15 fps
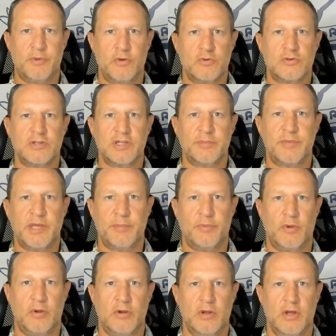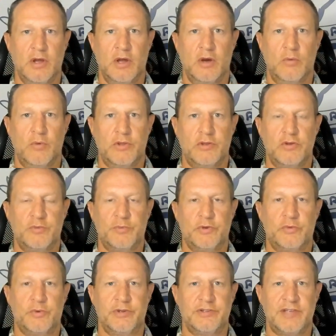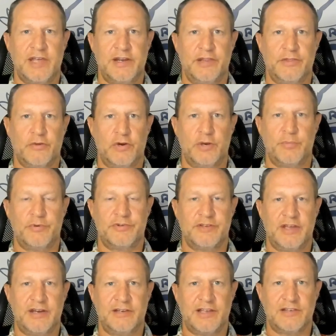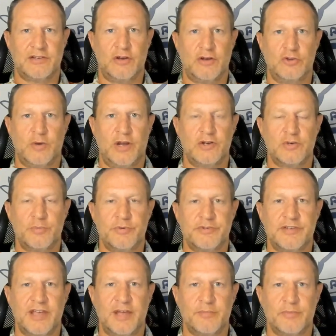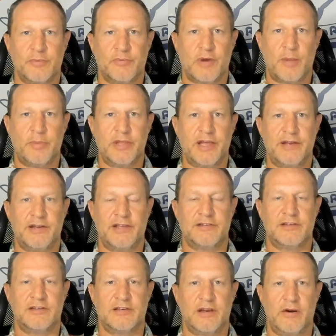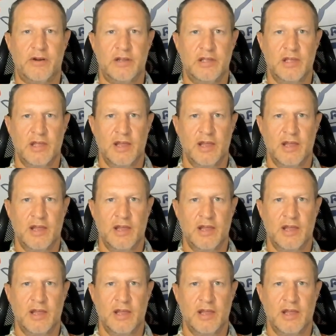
Usually people will use between 10 and 30%. It does go to 100%, but probably unnecessary.